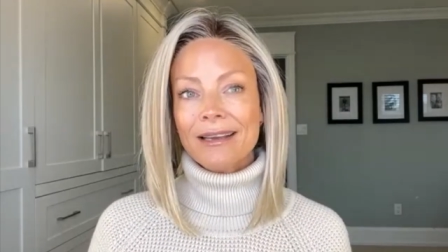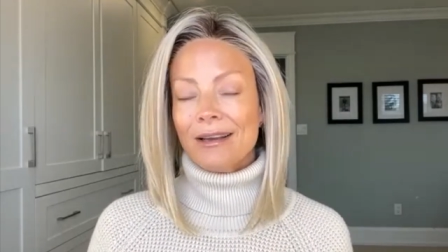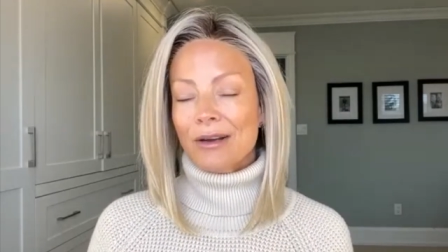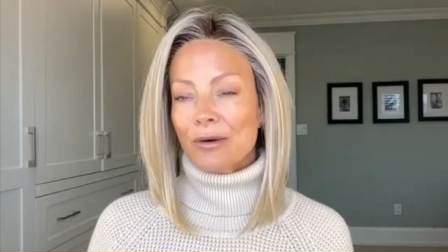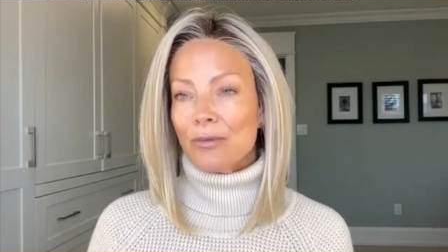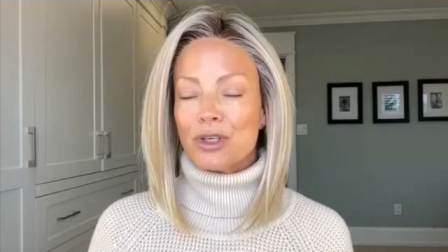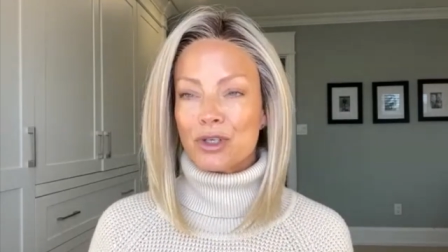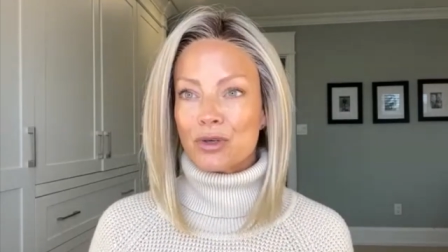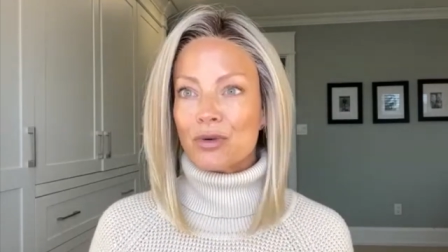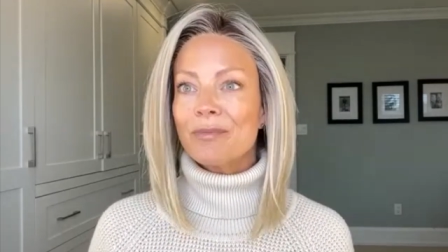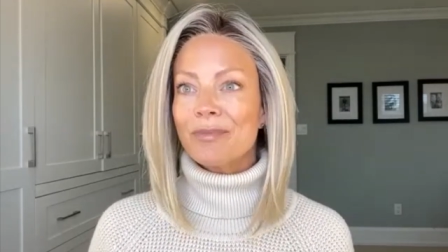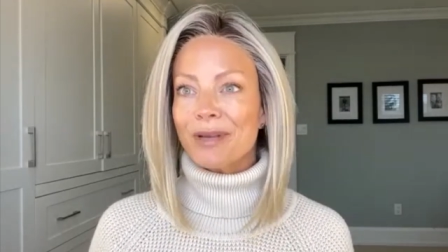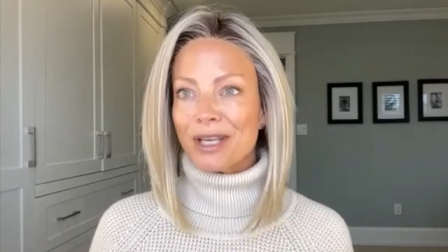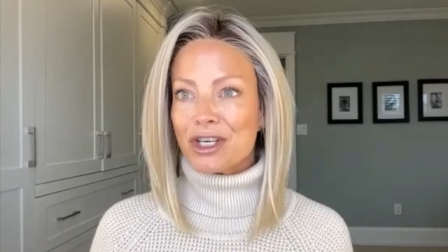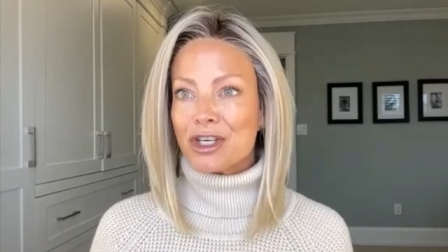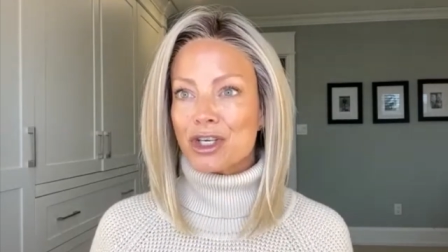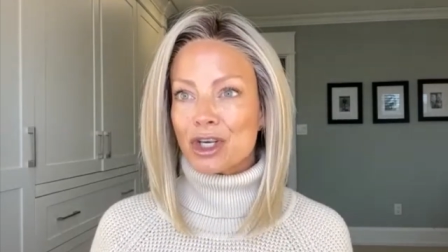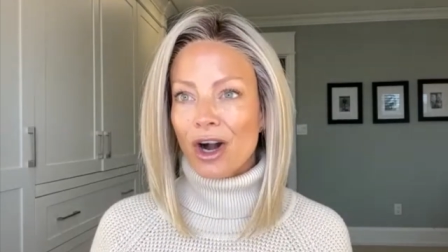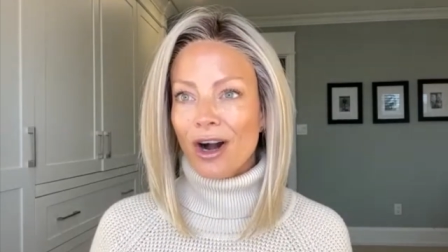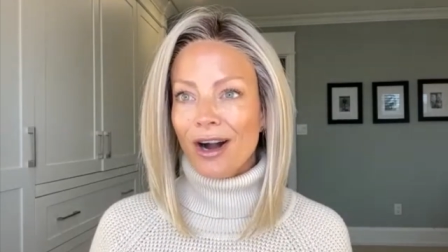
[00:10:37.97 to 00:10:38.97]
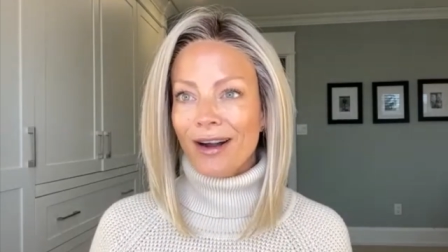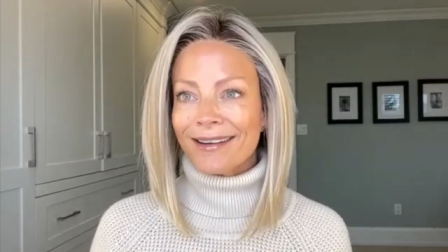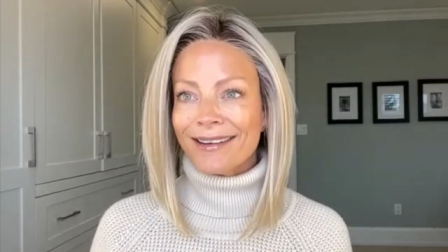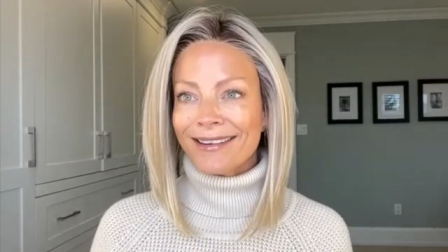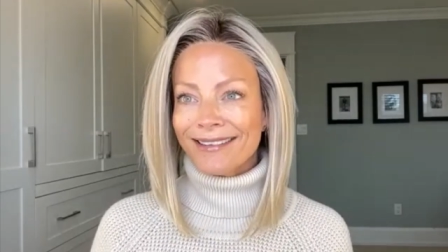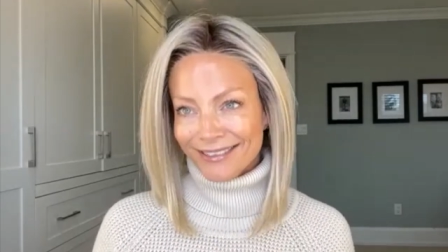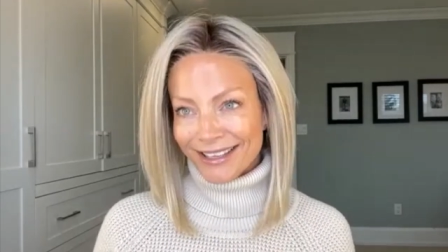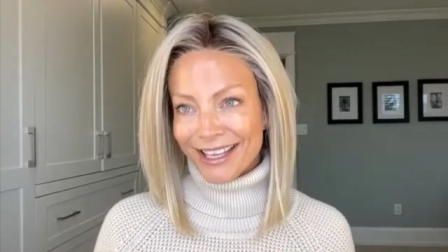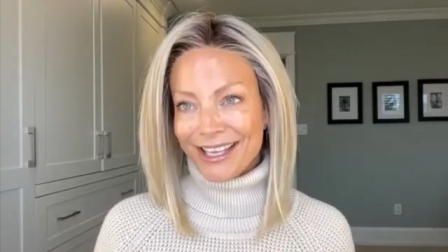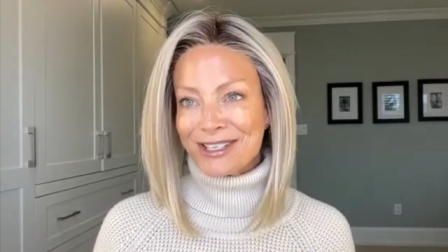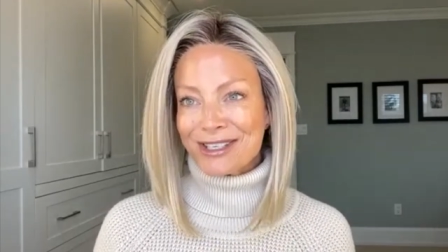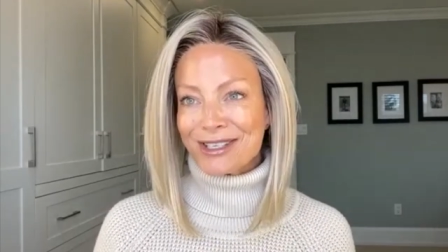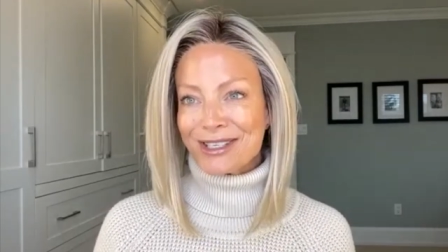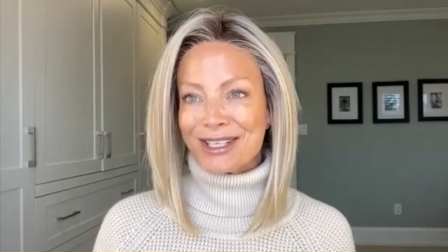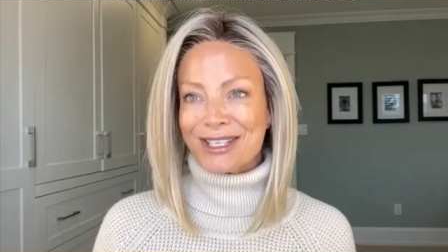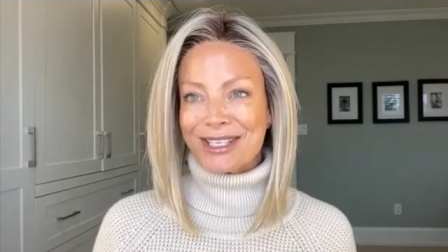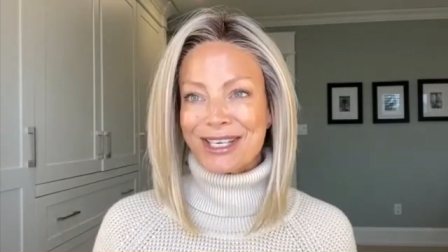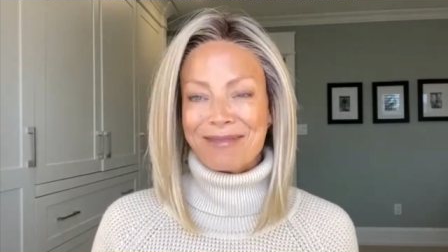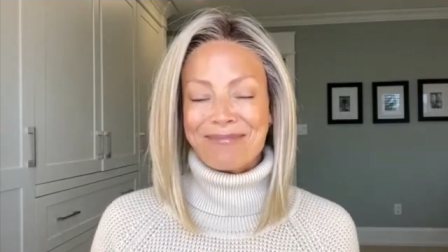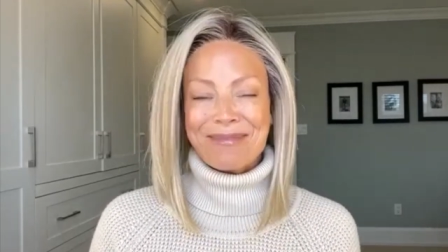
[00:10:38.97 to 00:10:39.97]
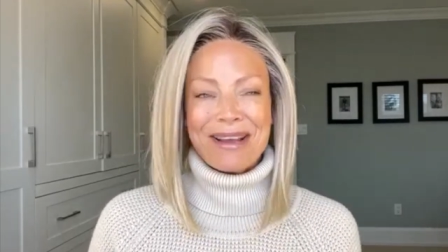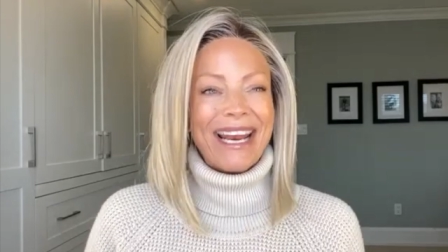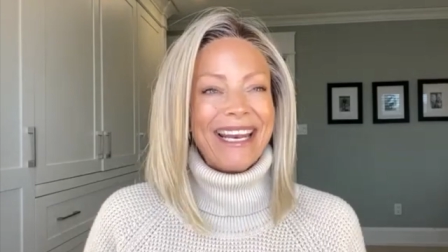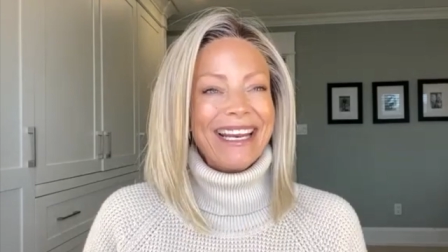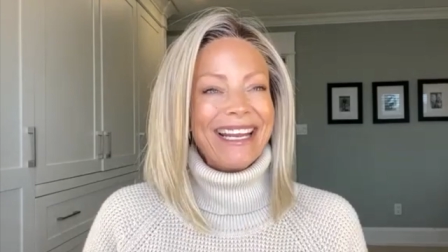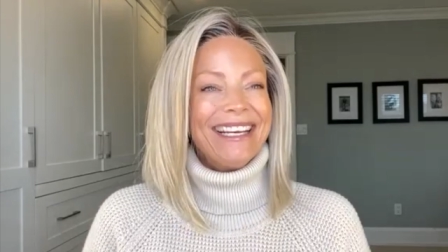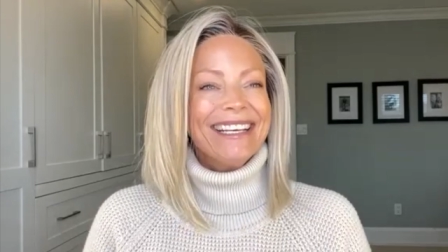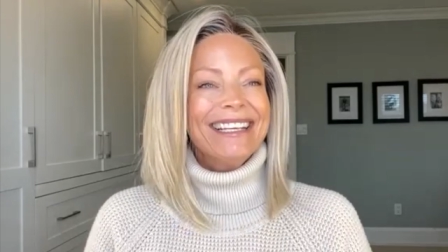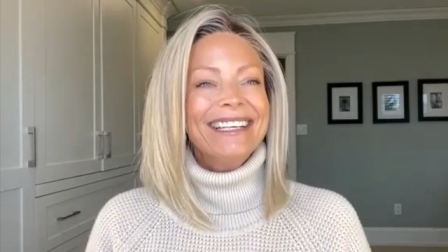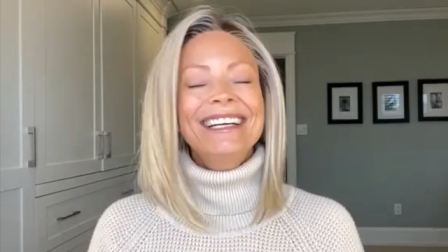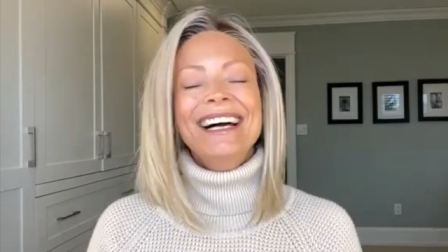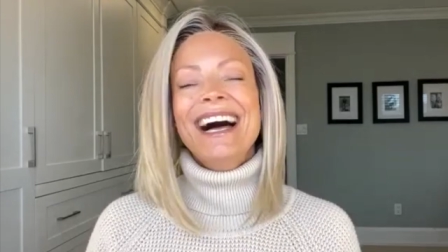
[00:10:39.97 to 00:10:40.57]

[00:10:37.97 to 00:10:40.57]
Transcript: which would be a shock, let's just admit it.